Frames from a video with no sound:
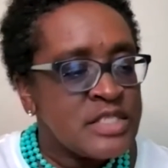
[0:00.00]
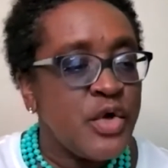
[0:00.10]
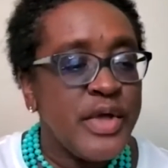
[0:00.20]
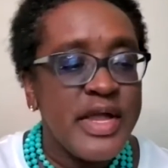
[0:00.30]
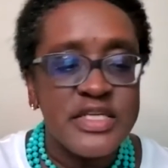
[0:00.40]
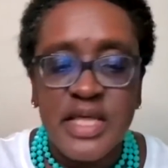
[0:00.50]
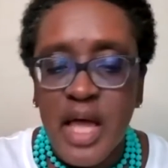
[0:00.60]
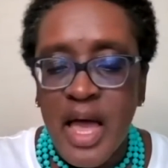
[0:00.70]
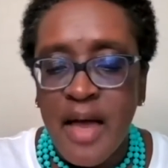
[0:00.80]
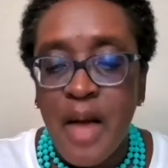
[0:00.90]
So here's
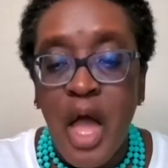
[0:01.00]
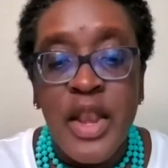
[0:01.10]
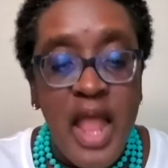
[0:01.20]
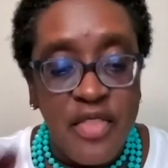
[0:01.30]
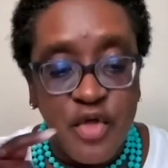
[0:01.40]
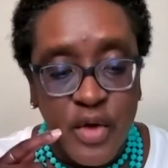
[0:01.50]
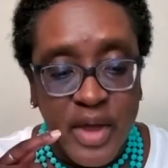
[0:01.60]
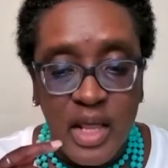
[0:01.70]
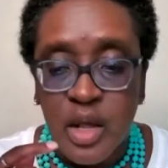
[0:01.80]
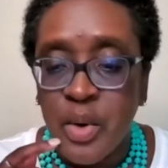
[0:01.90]
a, um, another
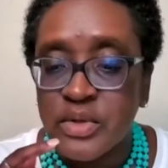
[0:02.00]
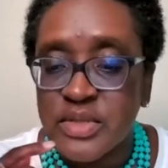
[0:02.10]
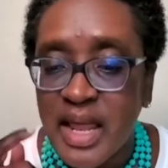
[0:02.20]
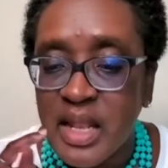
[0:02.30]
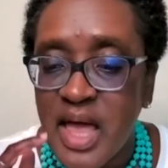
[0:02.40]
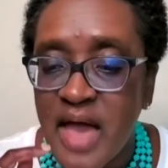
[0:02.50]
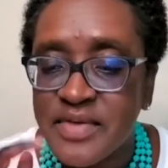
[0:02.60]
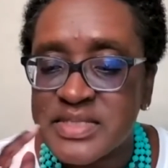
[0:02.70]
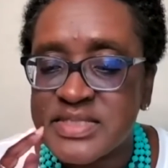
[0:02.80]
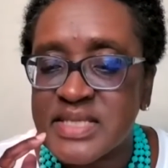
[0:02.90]
great quote that I
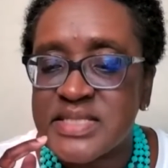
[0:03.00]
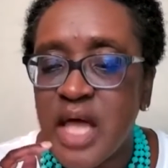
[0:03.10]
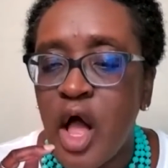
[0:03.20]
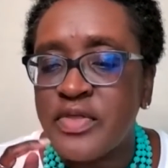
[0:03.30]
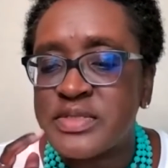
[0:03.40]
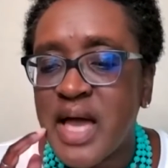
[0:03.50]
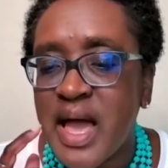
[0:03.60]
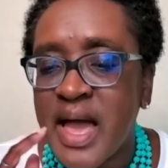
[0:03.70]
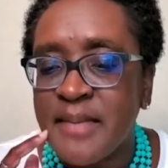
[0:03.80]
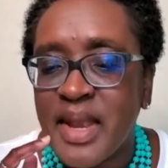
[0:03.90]
love. It says that all the
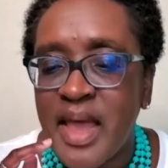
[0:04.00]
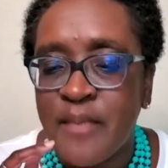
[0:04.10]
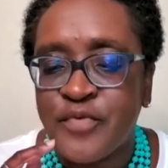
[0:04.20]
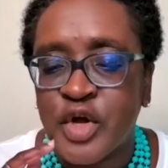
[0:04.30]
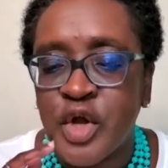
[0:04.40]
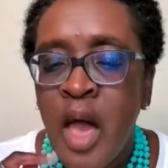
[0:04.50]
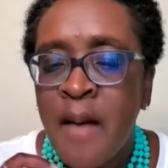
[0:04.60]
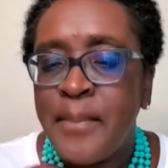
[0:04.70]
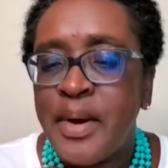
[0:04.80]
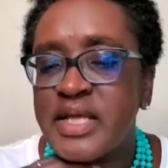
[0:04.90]
time and effort
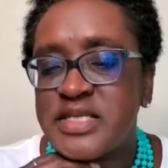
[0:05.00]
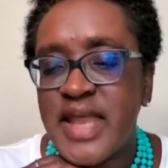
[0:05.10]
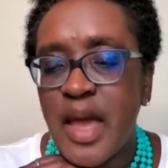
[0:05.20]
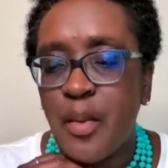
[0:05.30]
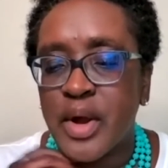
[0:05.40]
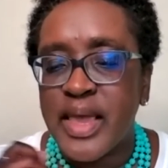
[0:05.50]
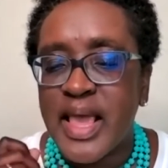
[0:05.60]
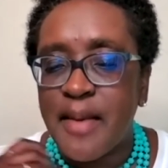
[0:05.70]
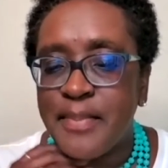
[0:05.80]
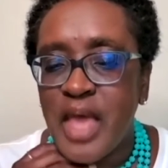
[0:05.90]
put into
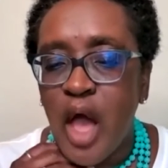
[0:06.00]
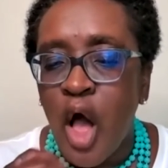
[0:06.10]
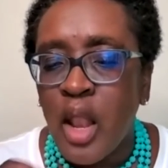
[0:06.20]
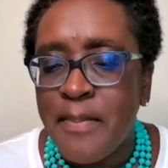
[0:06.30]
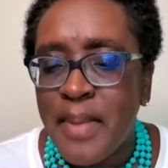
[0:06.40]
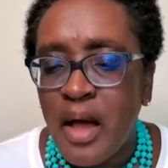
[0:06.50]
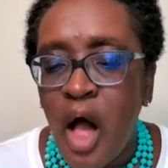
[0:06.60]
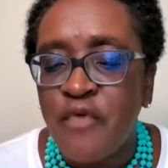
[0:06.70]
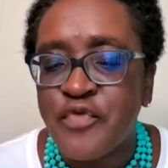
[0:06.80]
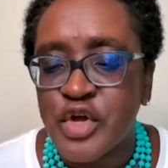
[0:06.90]
networking can be all about
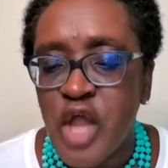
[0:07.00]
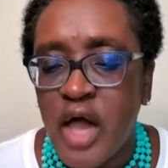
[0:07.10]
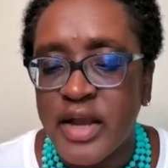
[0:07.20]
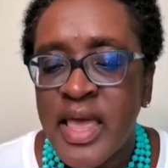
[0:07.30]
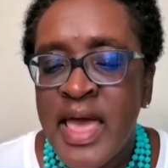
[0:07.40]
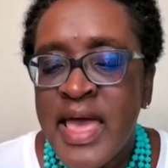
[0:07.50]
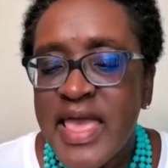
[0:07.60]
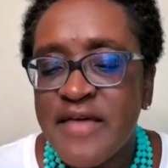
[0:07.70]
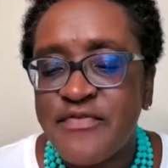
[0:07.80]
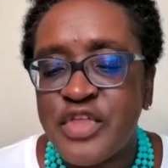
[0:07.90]
all for naught
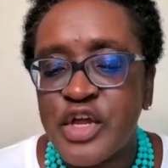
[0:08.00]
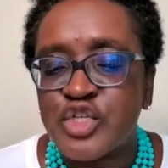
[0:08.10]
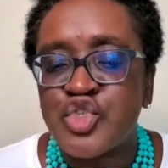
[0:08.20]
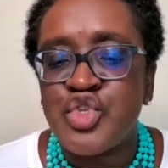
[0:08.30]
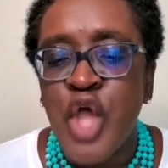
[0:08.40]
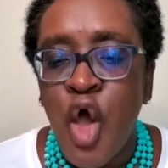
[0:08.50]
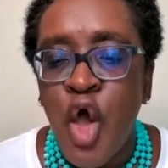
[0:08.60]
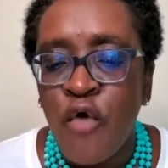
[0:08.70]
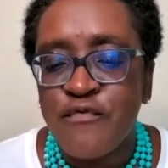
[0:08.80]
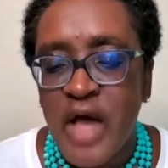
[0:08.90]
if there's
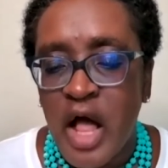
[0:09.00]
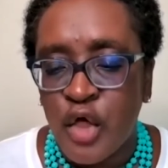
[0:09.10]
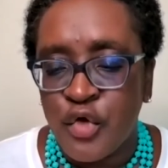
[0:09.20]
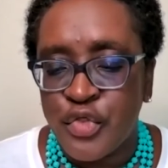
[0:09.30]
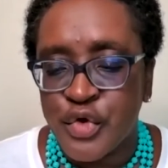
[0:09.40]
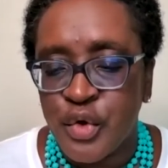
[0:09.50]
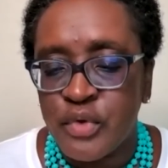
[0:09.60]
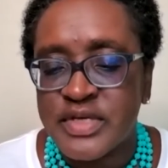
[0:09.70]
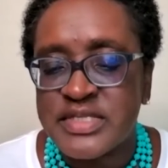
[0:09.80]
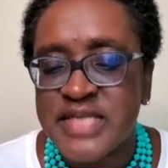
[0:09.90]
no follow
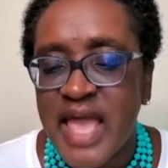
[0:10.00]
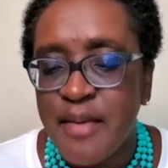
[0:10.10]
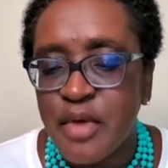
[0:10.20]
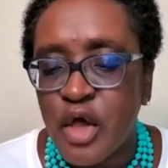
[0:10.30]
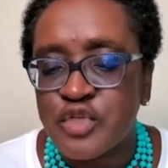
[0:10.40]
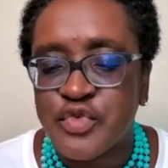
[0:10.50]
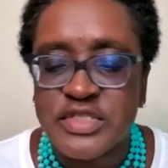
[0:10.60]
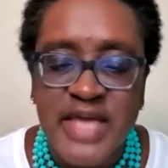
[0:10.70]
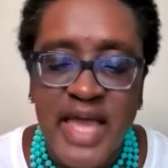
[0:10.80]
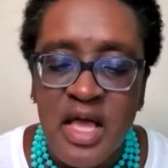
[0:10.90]
through. The same goes for
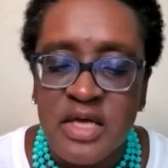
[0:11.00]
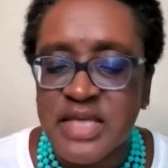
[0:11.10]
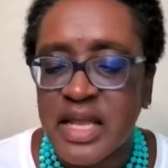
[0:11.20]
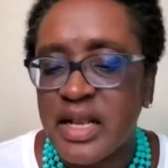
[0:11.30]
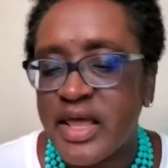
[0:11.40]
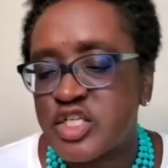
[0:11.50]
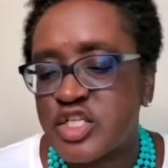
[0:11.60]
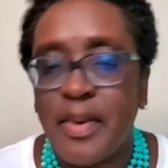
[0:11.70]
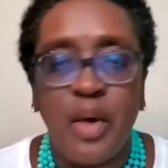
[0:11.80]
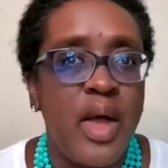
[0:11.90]
sales and
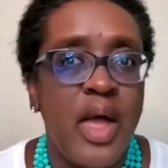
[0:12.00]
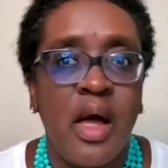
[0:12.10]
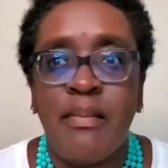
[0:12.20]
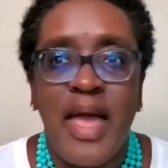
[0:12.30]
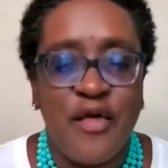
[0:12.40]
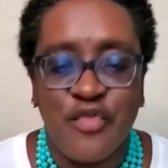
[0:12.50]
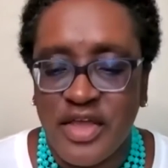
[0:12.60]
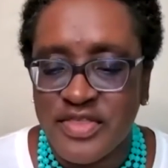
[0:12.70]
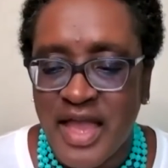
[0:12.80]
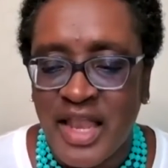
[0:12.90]
leadership and well,
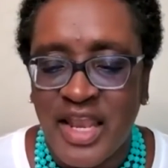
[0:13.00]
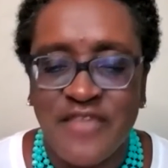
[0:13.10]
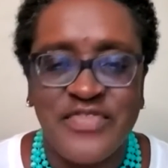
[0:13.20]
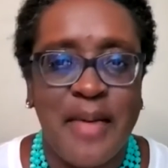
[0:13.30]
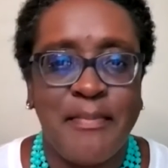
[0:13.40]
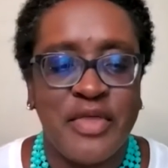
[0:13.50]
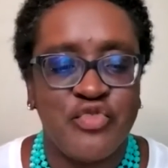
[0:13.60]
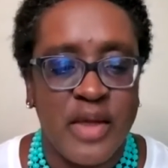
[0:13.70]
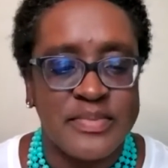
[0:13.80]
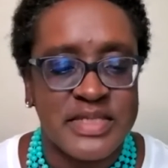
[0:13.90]
everything. I love that
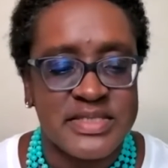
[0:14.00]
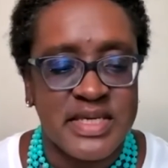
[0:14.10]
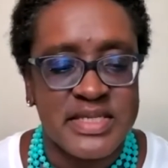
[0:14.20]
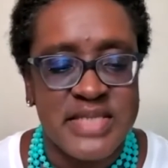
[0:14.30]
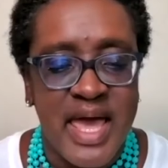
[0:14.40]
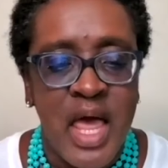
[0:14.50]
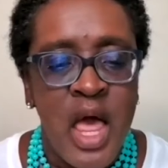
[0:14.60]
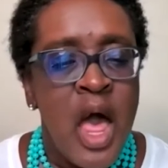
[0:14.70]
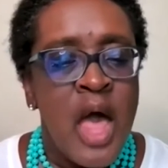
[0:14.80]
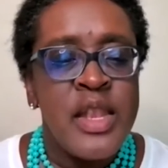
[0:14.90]
Beth Ramsey says that.
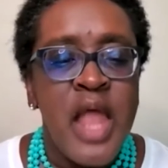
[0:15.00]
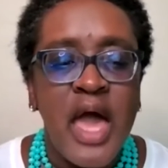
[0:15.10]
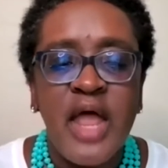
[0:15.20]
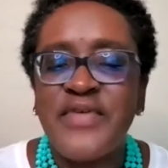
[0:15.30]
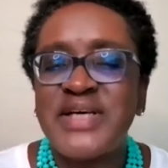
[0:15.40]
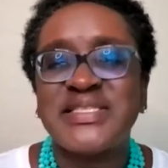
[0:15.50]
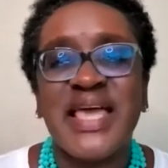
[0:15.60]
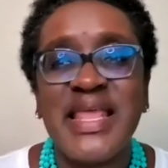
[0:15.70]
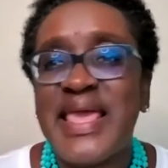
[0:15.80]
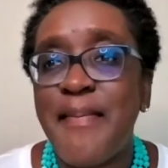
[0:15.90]
None of us
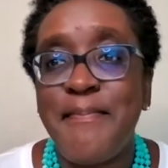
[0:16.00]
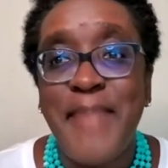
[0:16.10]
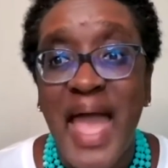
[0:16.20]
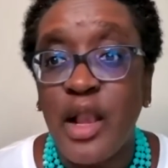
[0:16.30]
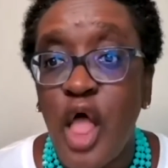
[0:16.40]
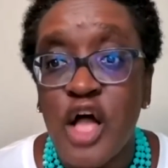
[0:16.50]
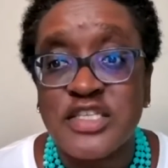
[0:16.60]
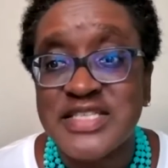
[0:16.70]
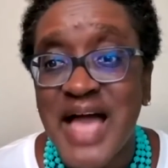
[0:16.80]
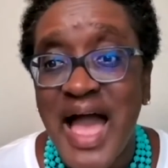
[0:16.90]
can get back
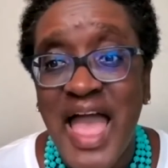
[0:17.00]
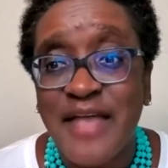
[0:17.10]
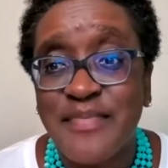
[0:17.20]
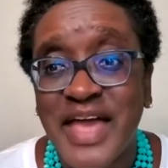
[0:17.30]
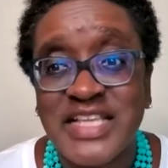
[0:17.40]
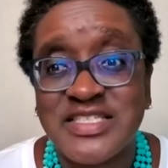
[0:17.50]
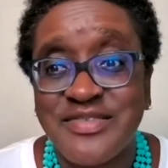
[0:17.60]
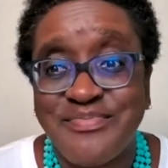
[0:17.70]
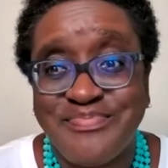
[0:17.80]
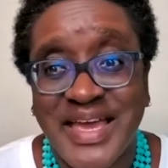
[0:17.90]
lost time. That's
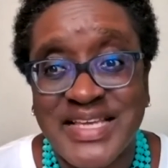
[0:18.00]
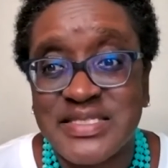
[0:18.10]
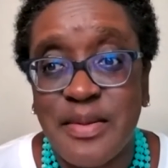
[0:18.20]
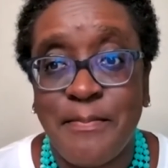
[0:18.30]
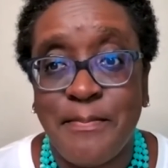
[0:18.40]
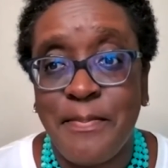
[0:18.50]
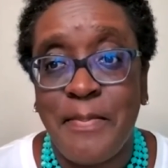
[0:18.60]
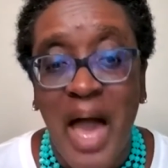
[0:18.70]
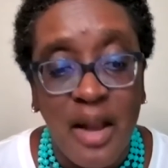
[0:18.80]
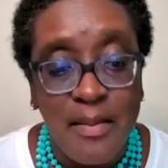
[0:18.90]
the that's the
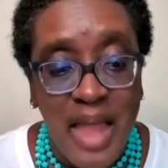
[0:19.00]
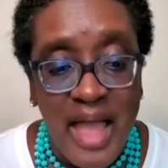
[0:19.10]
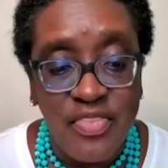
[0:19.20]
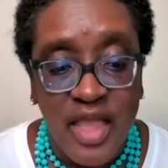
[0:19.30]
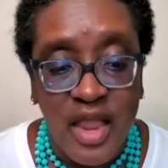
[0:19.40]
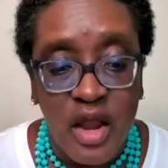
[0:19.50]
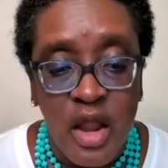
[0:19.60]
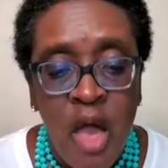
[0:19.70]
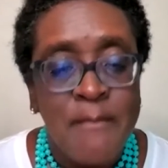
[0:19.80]
bottom line there.